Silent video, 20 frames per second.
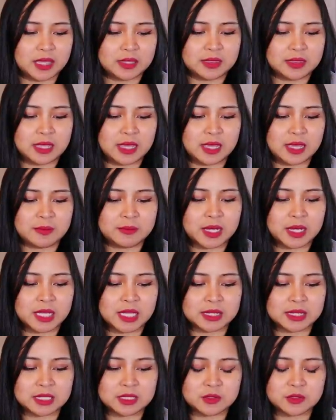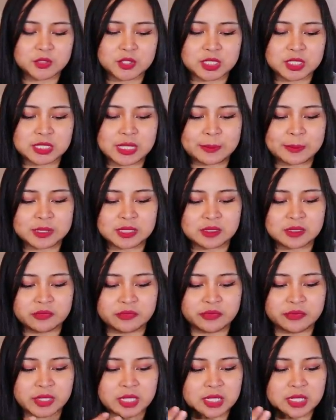And then, makikita nyo dyan, dapat
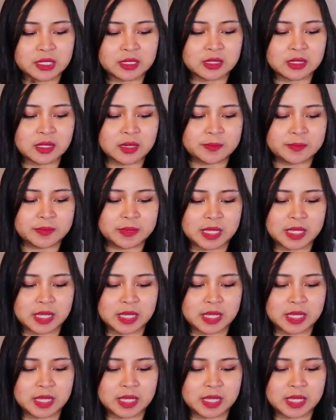na-filled up